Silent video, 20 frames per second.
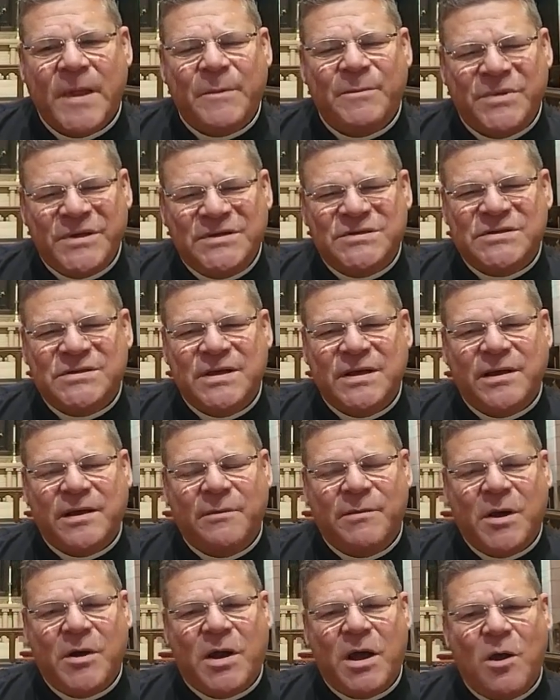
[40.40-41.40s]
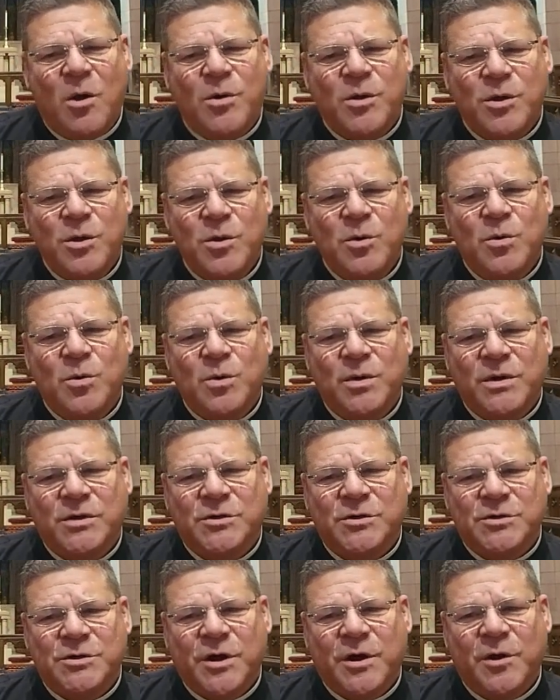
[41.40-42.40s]
Please think about how you can
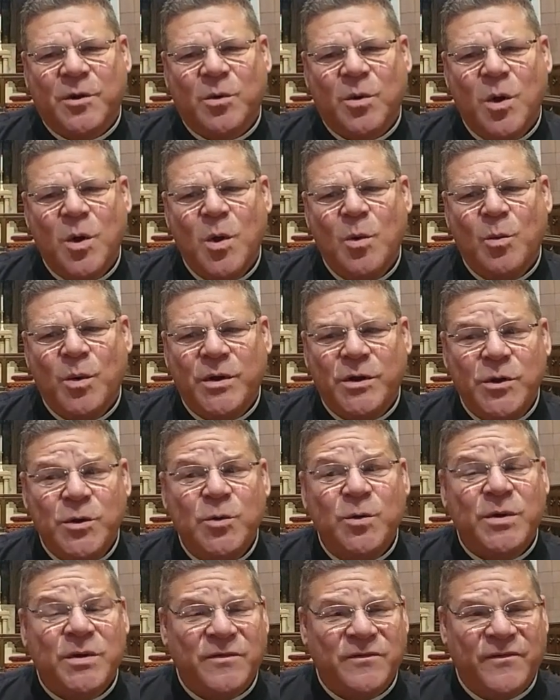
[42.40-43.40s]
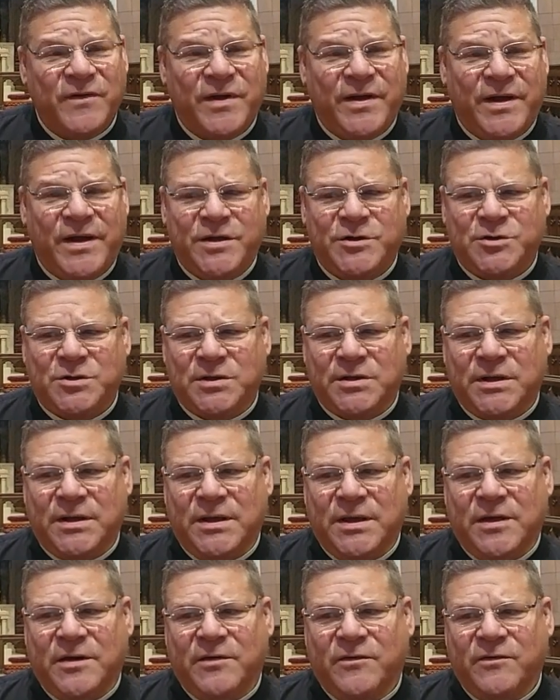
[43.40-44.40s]
share what you can financially
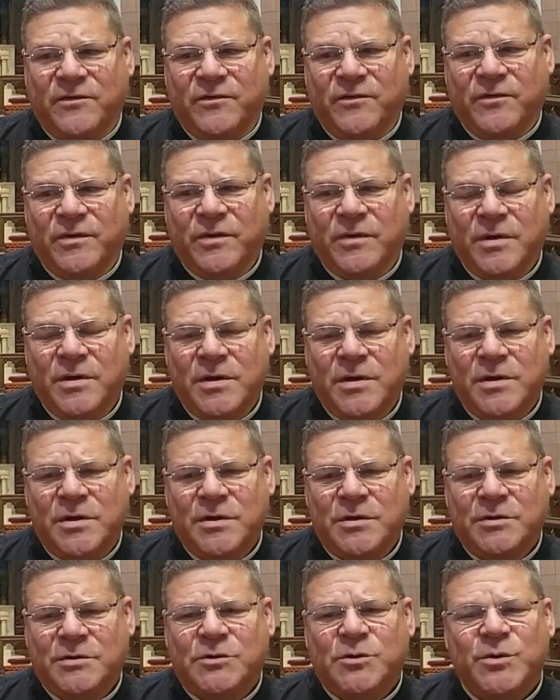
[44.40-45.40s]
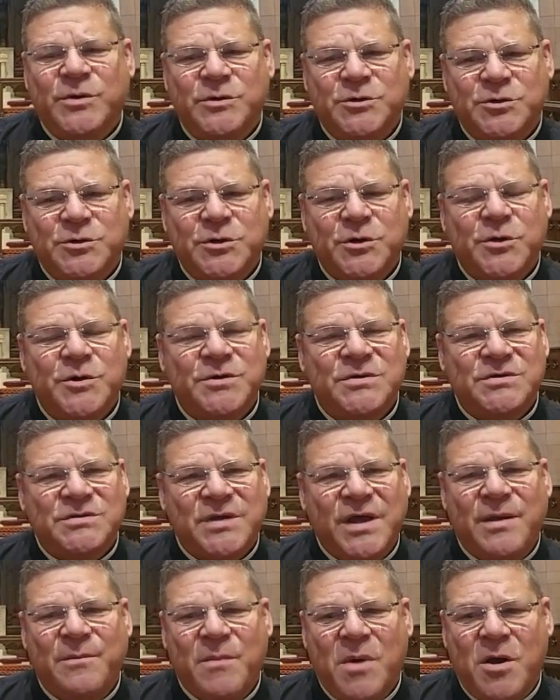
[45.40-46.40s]
give to ensure
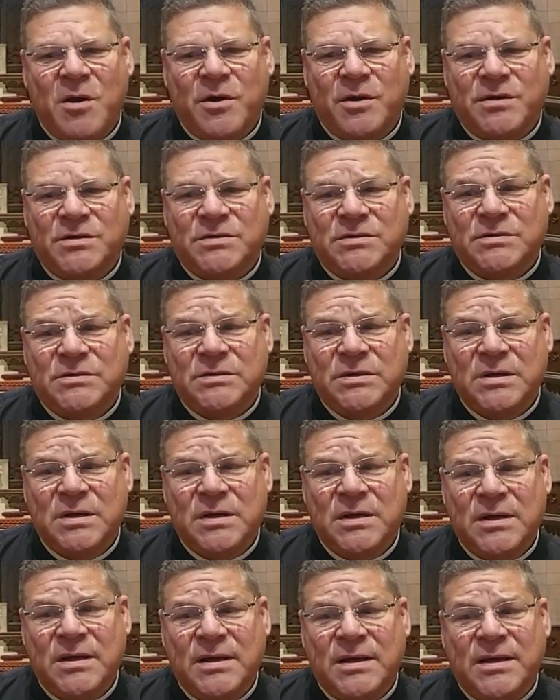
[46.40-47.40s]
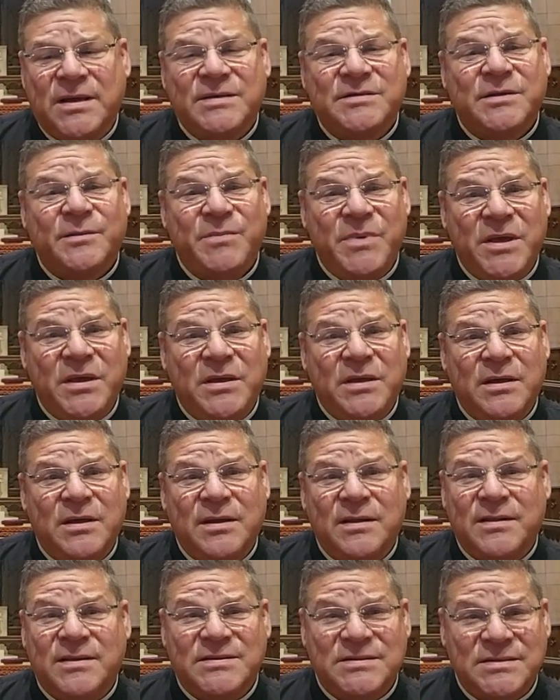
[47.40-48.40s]
St. Mark's is a beacon
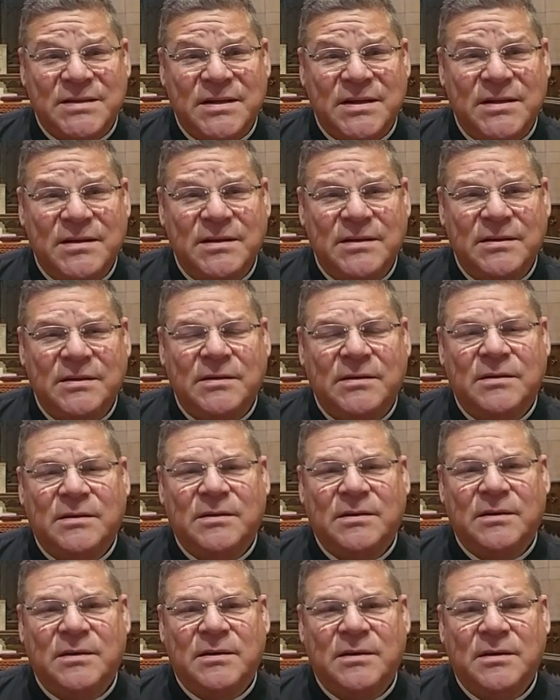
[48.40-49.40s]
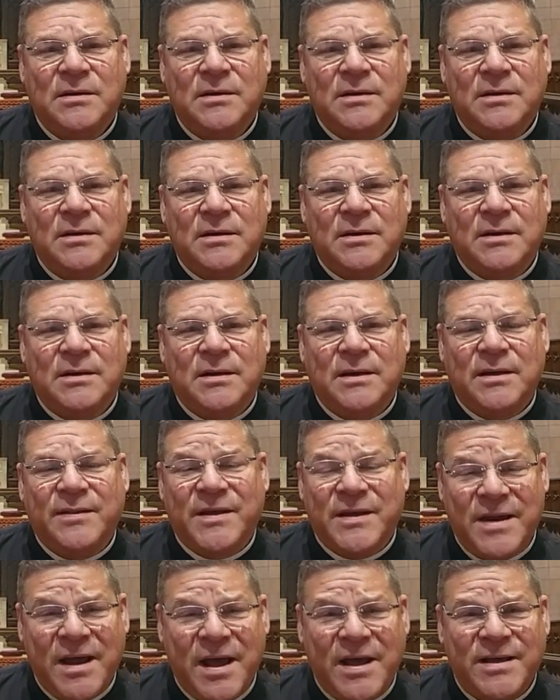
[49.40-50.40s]
in the city, in
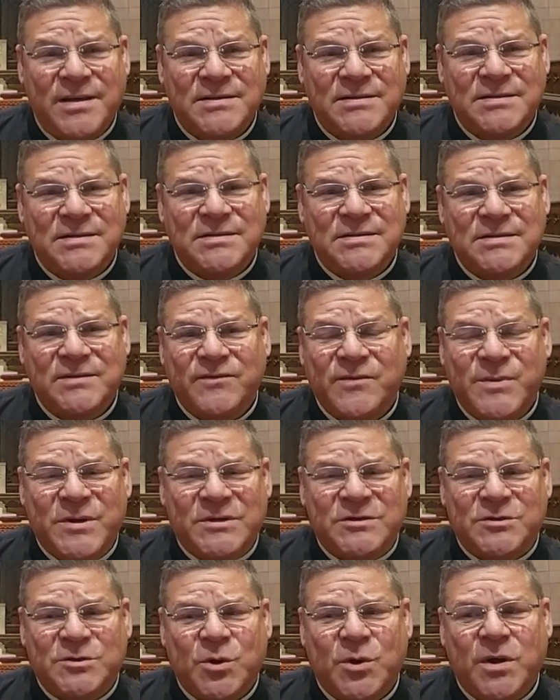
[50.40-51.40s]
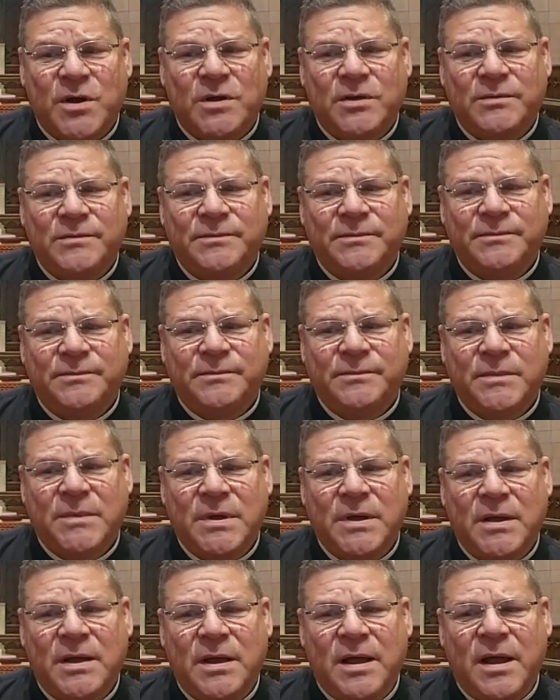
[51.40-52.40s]
the Diocese of Minnesota,
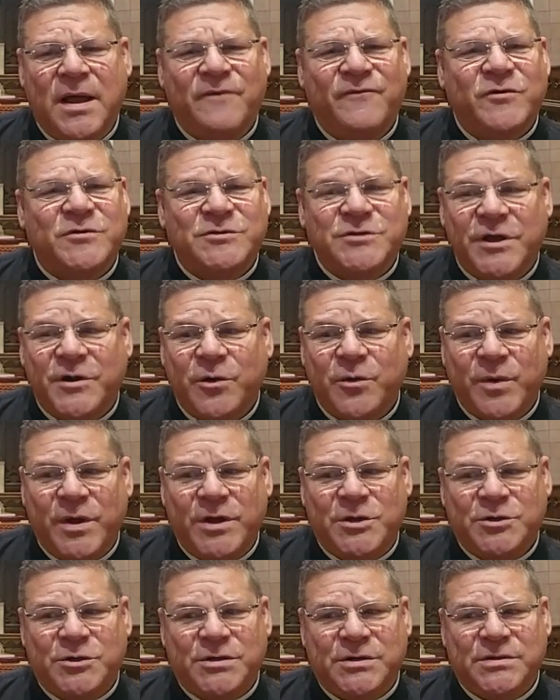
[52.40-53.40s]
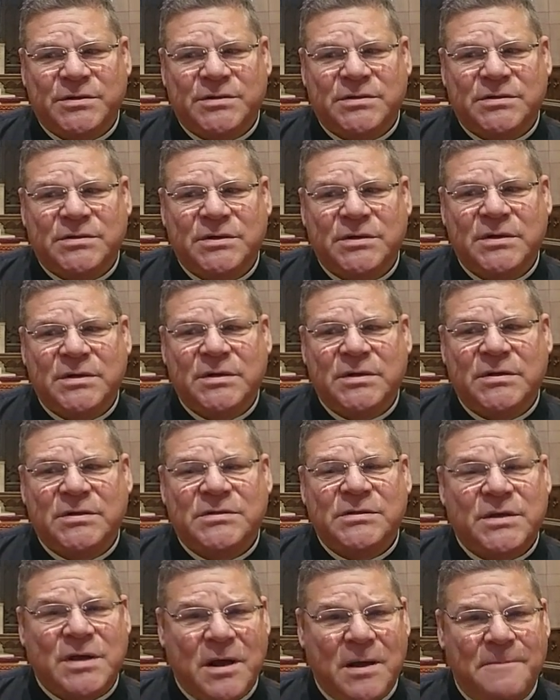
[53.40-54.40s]
and for generations
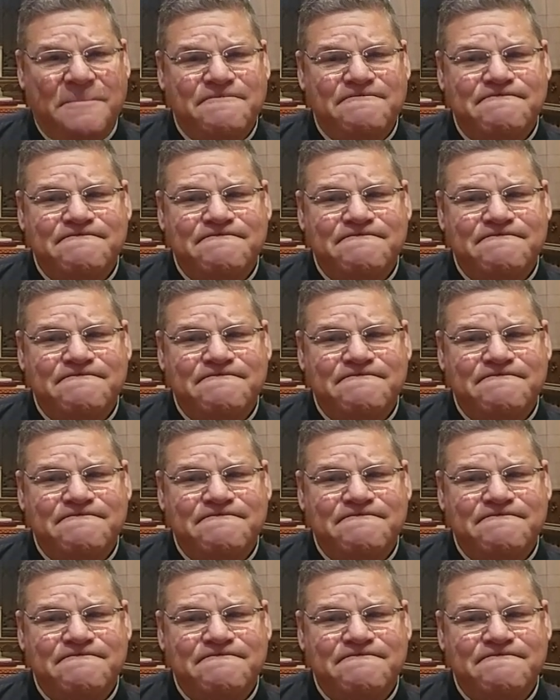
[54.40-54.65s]
to come.